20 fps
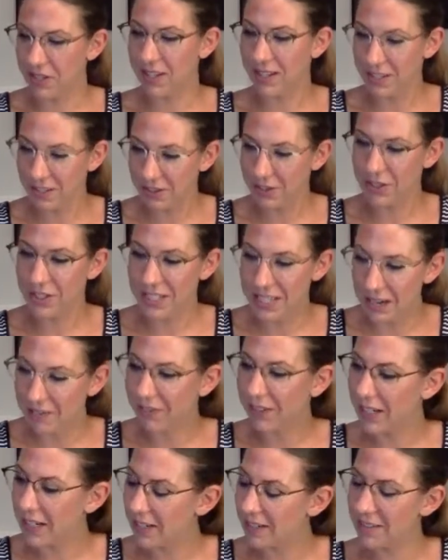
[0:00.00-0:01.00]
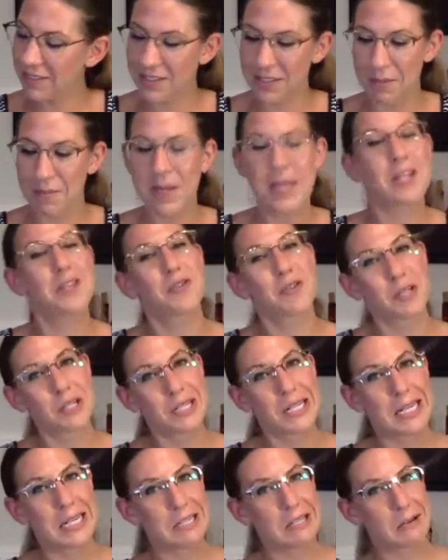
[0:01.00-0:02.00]
There's definitely some
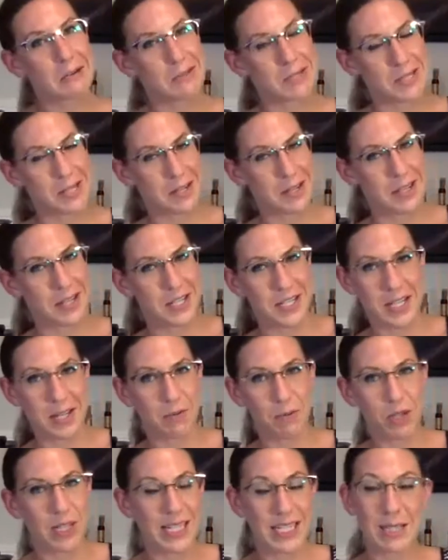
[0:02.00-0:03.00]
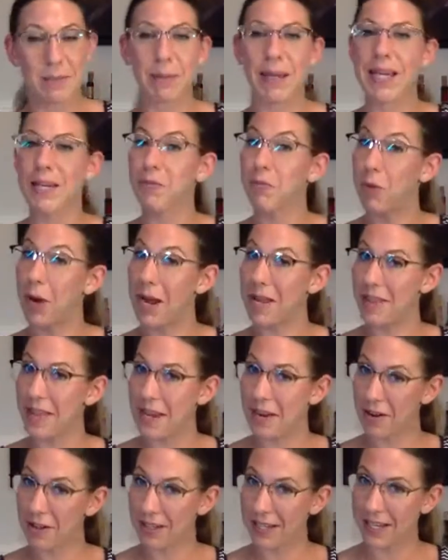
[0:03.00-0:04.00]
interesting notes on this, and we'll explain why that
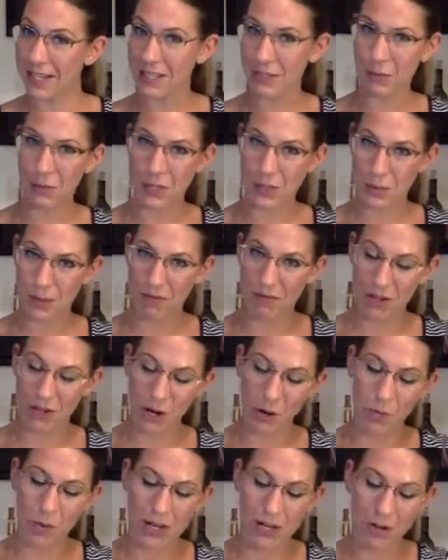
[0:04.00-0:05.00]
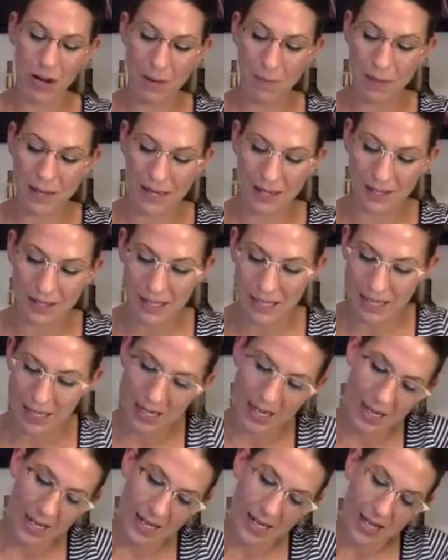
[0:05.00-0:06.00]
all is once we figure out what grape it is.
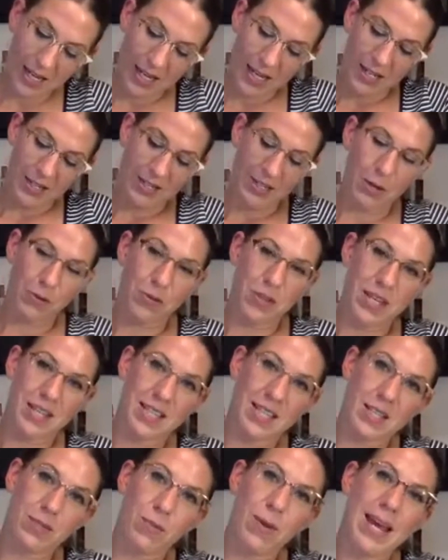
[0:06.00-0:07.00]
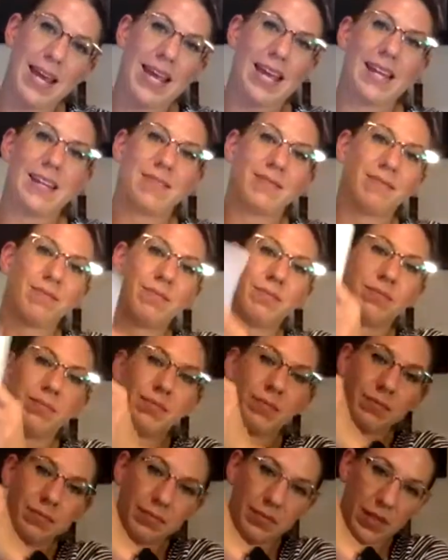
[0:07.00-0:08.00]
So this is when
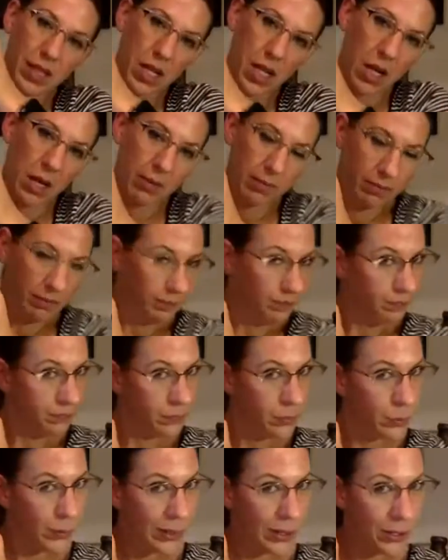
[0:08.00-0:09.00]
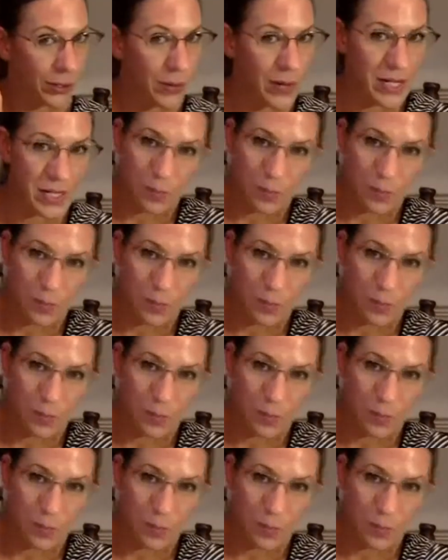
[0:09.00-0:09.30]
we are going to